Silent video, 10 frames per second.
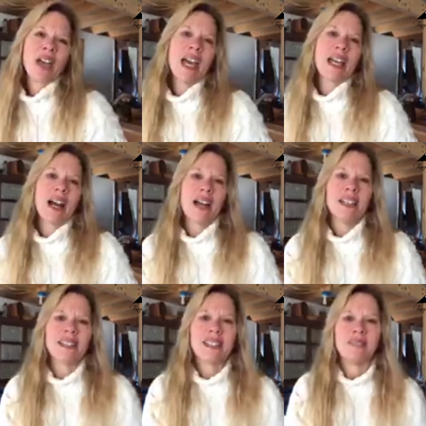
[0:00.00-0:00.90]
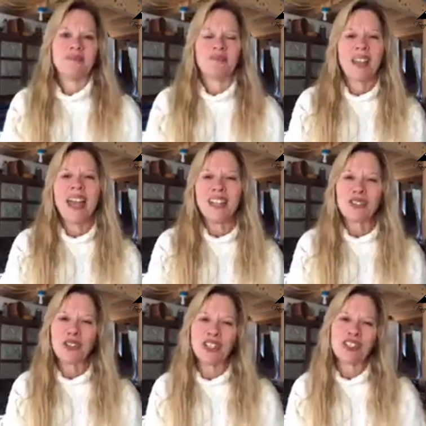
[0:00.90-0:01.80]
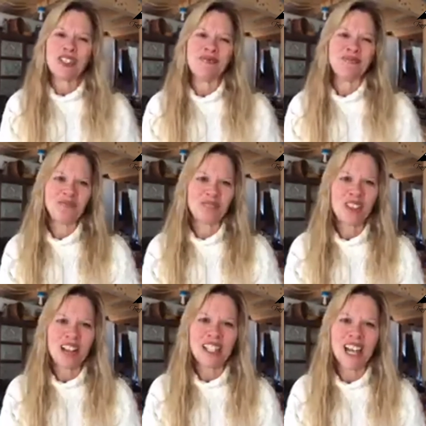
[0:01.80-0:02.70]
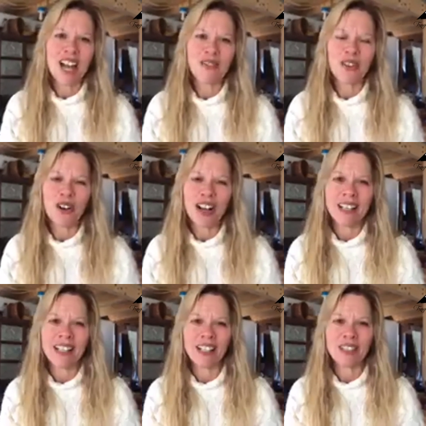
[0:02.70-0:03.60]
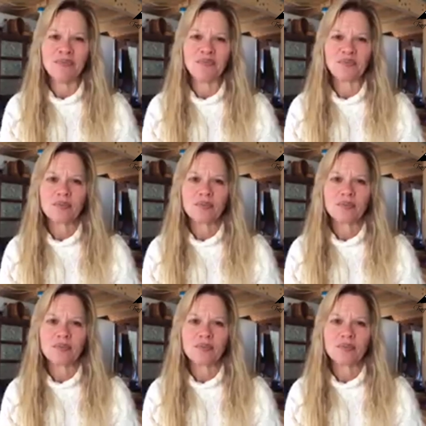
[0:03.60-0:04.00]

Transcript: Okay, guys. Hey, George. Glad to have you on here.